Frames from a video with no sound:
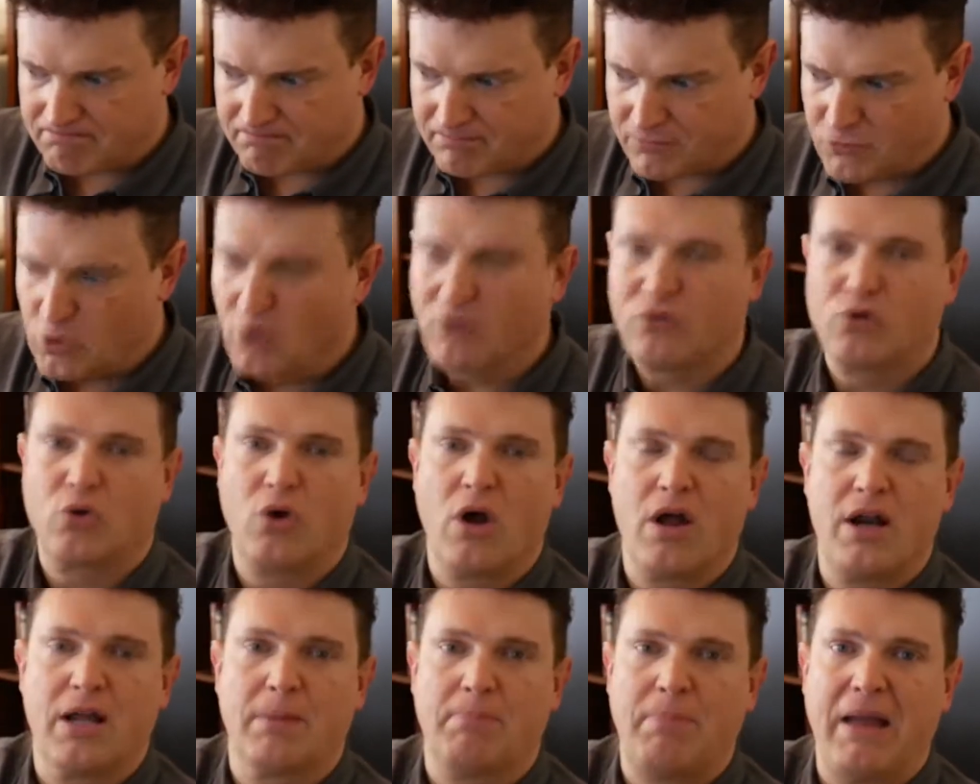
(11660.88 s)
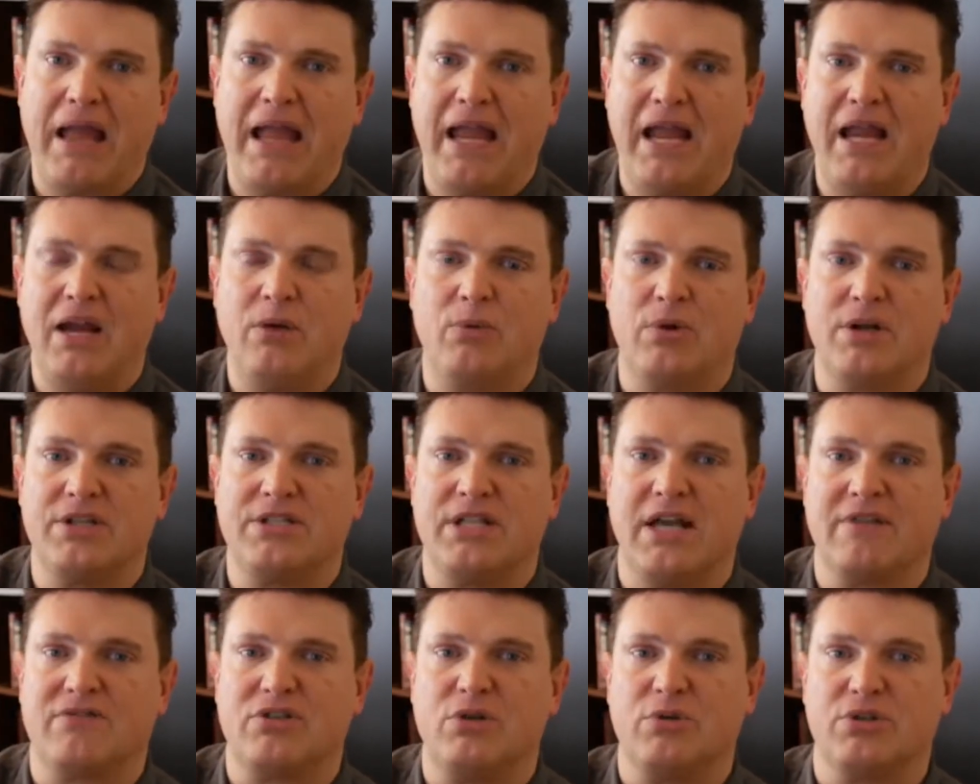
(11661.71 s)
You have chronic pain. What does
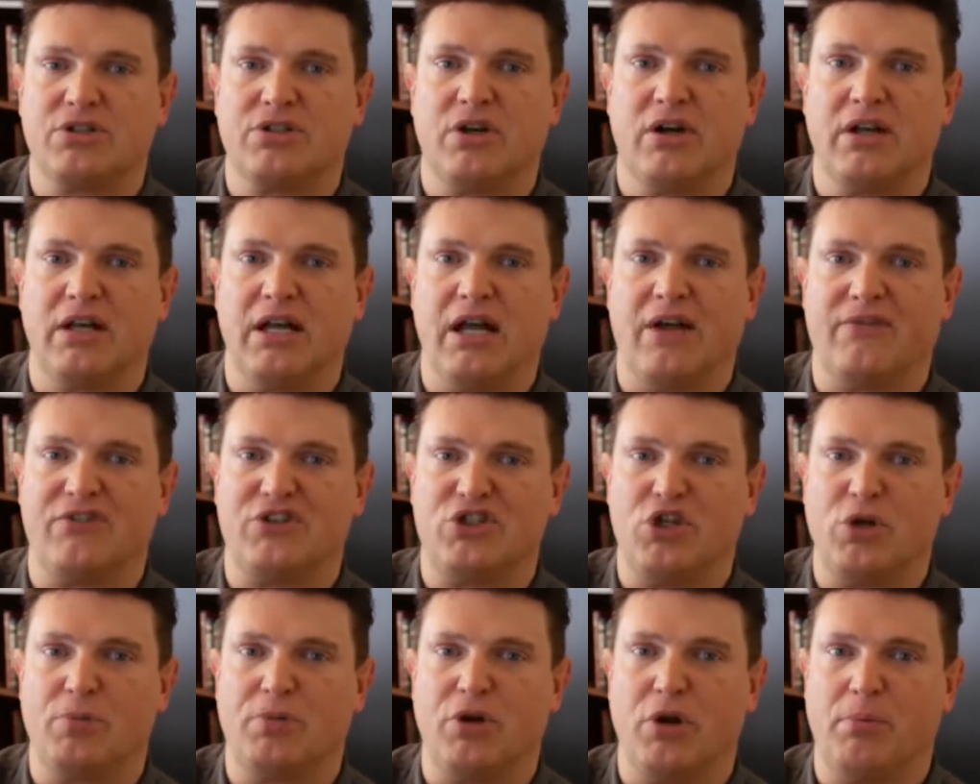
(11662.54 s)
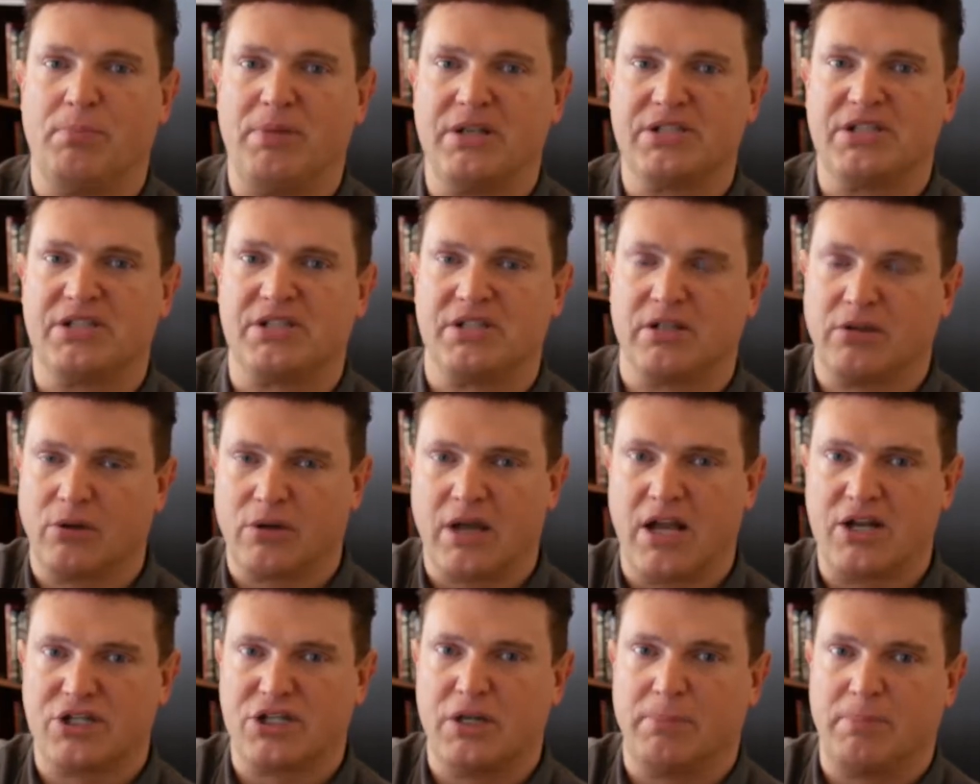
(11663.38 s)
that have to do with starting an Alpha 2.0 business, a
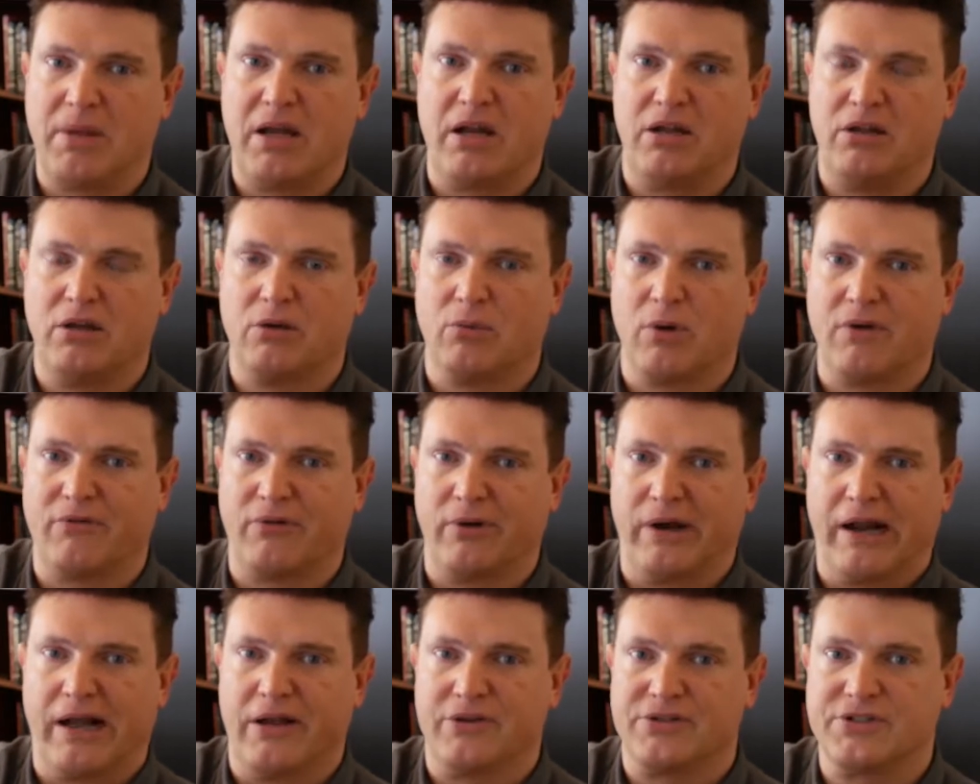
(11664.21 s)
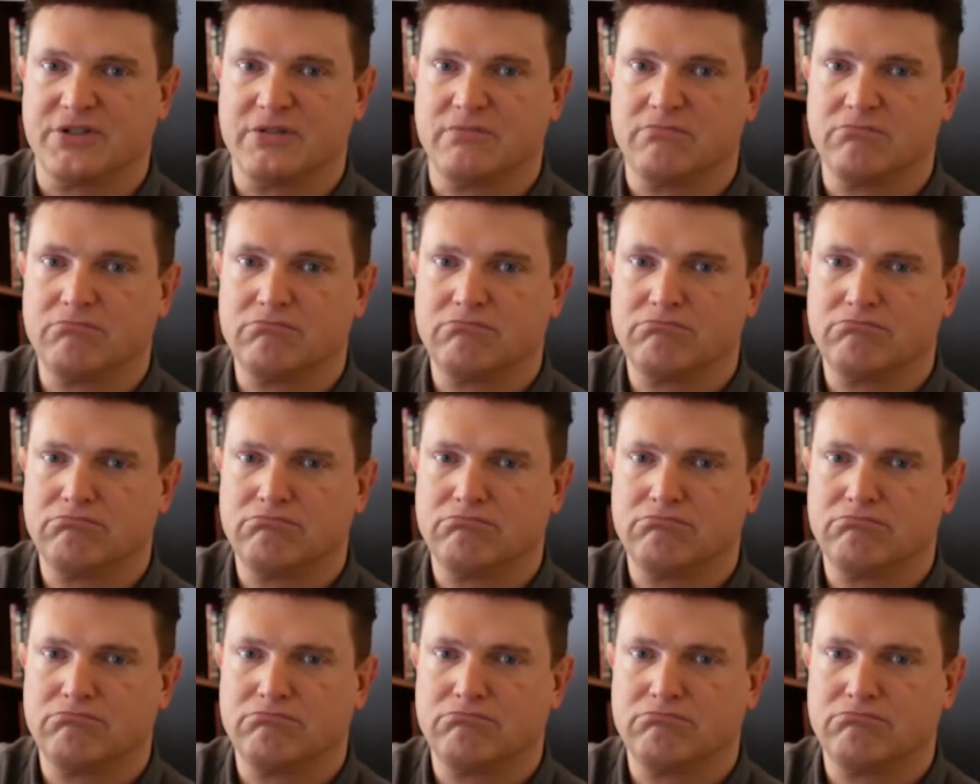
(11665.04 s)
location independent you can run for your house?